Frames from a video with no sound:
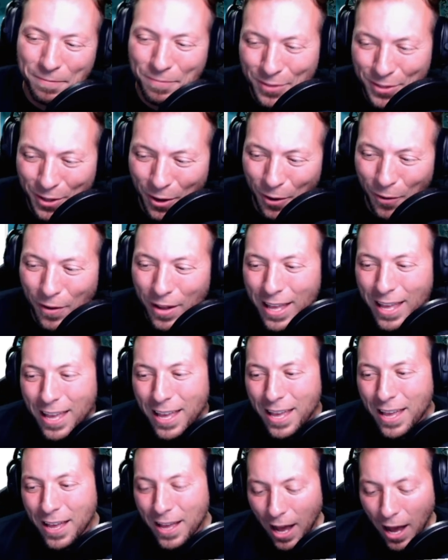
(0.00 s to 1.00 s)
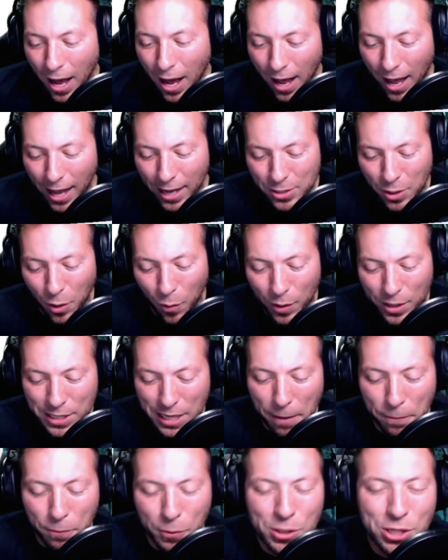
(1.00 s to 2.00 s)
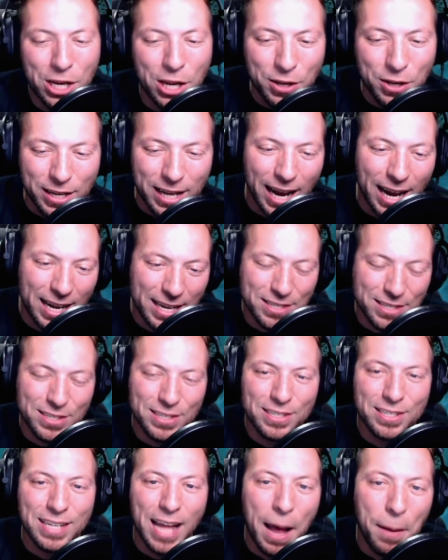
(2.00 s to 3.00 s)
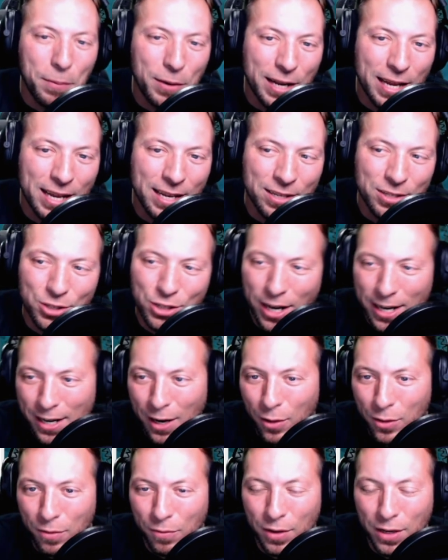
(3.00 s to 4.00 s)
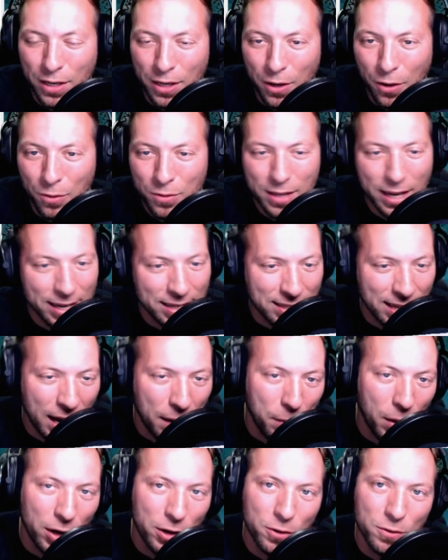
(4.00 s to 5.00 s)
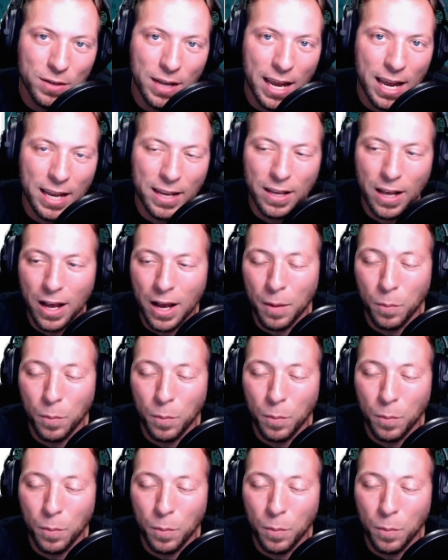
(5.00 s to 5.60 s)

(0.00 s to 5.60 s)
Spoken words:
So as always, I appreciate you guys stopping in, checking out the video, taking time out of your day.